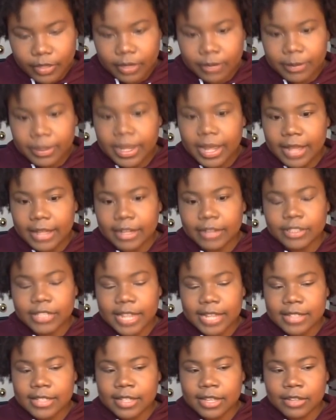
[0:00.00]
But yeah, that was
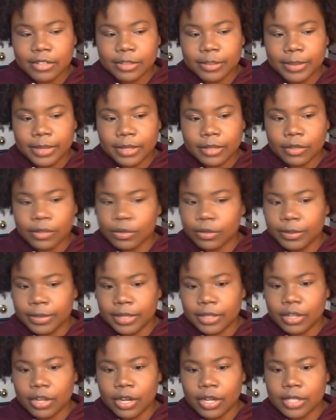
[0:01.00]
hands down no
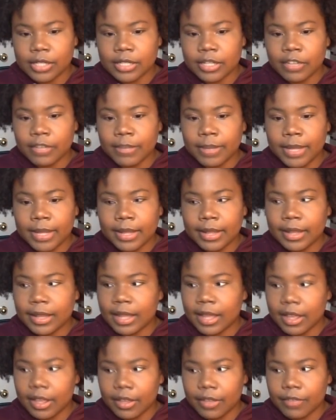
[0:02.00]
debate, the hardest day of my
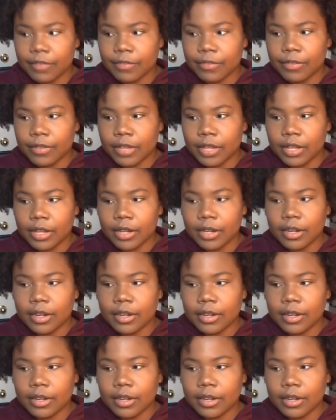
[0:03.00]
life. And